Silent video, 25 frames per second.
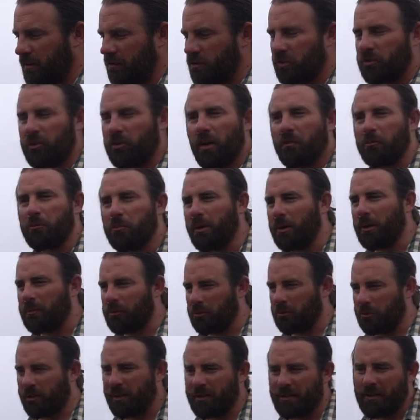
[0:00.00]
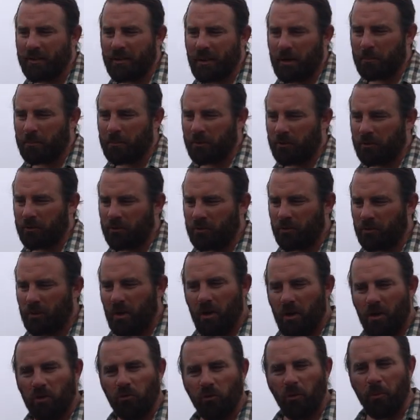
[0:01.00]
You just have to be able to read the numbers,
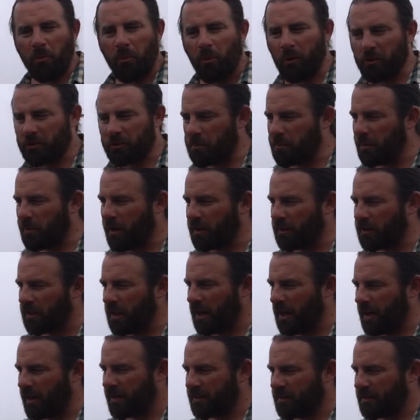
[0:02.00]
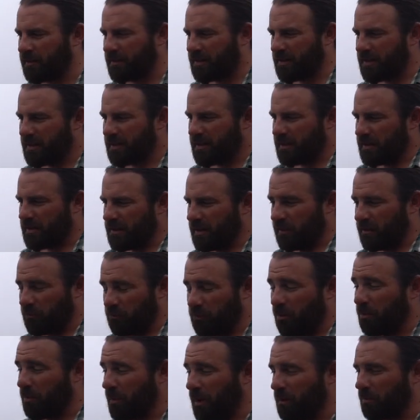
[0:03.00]
report them online, and then
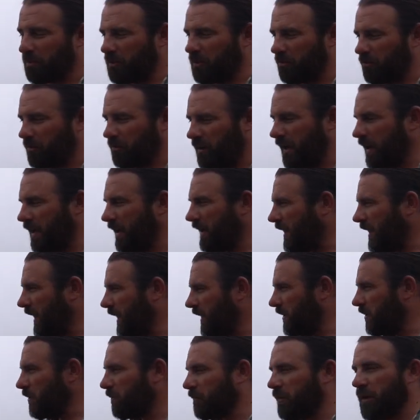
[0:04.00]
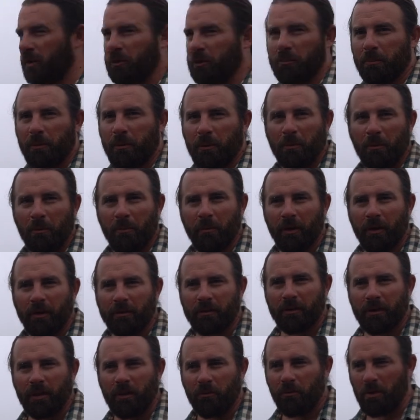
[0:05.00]
we'll be able to say, hey, you found a purple
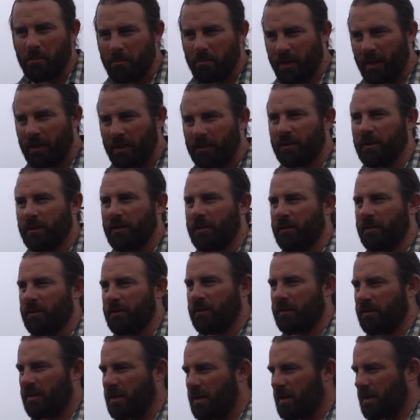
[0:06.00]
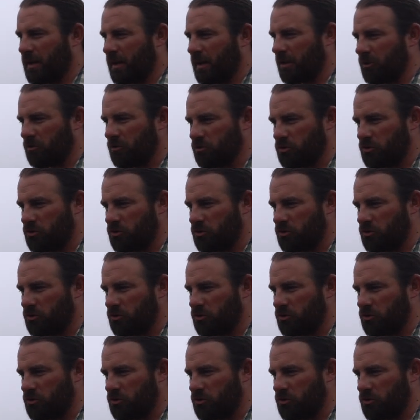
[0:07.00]
martin that we banded here in